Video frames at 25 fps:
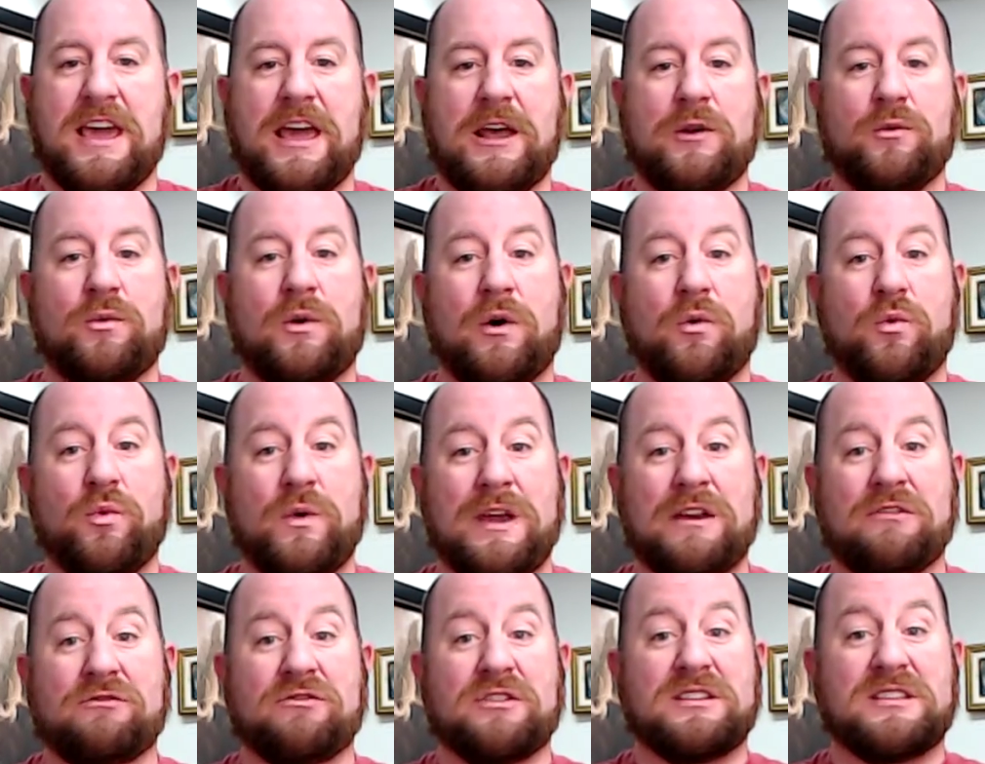and what
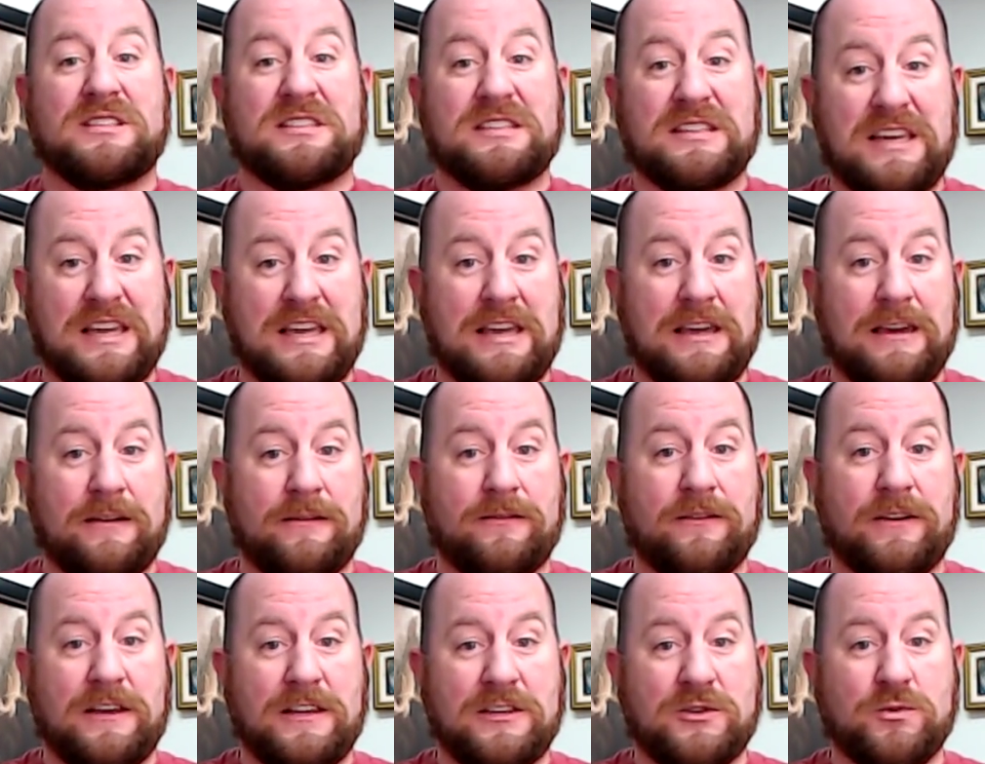we
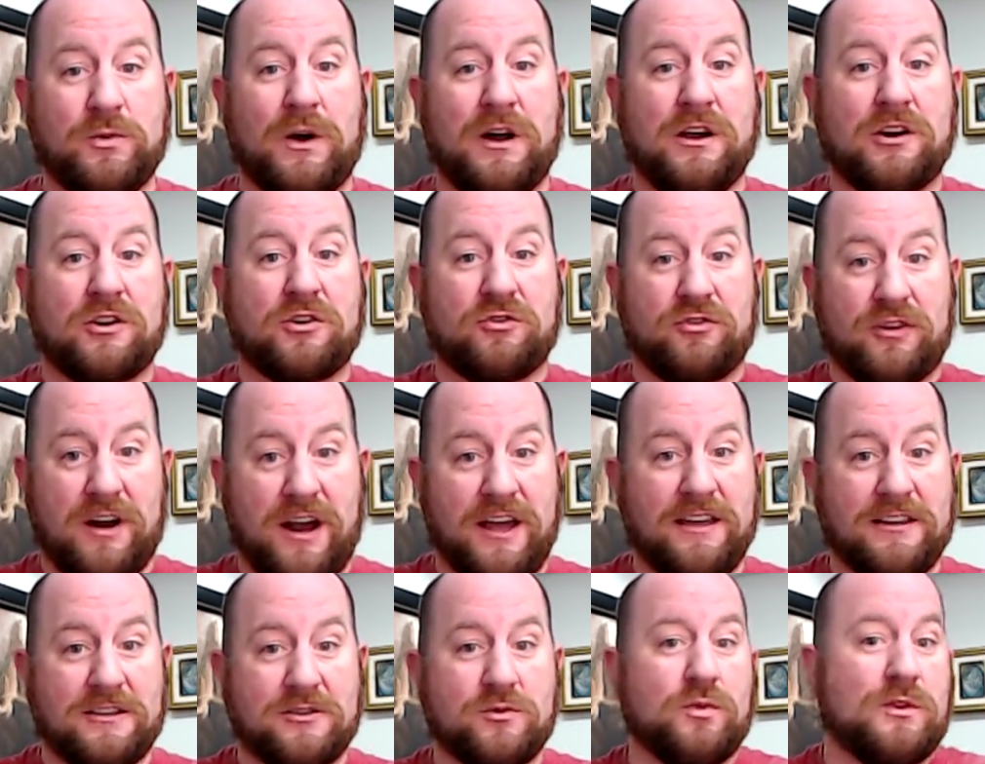receive is what
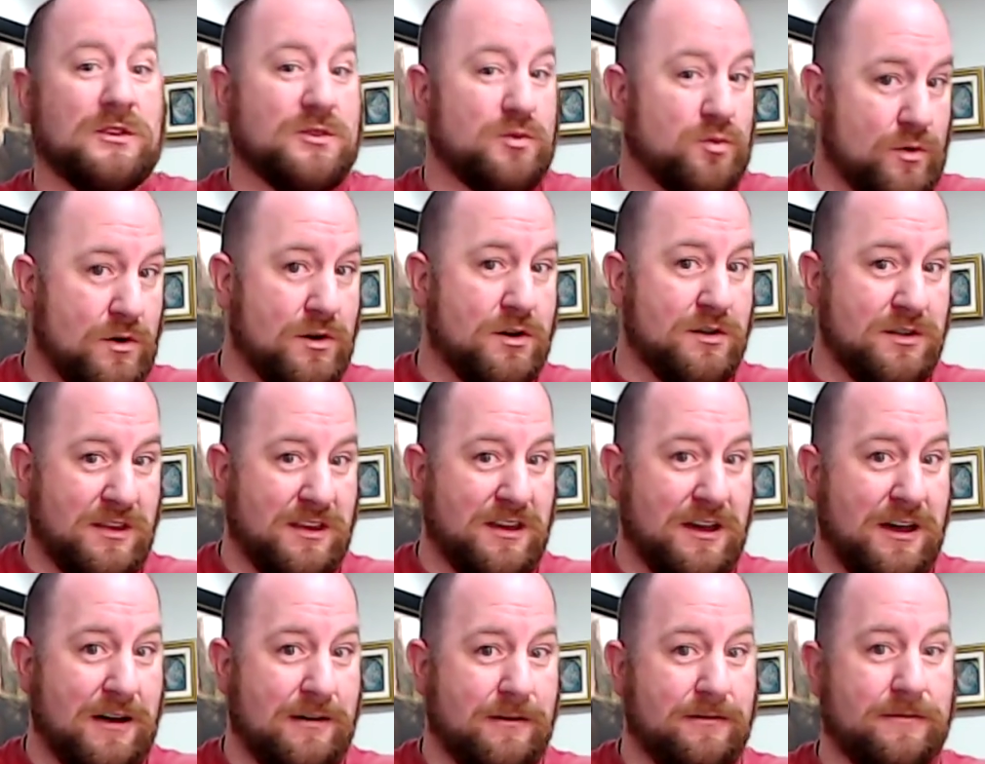Christ was
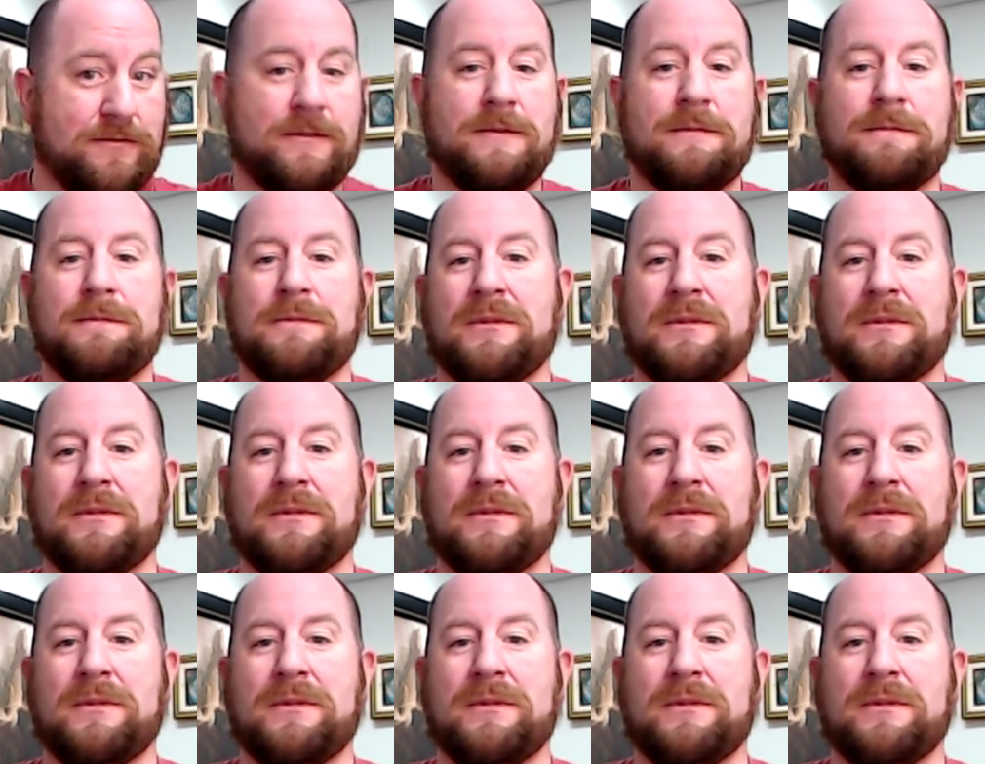worthy of.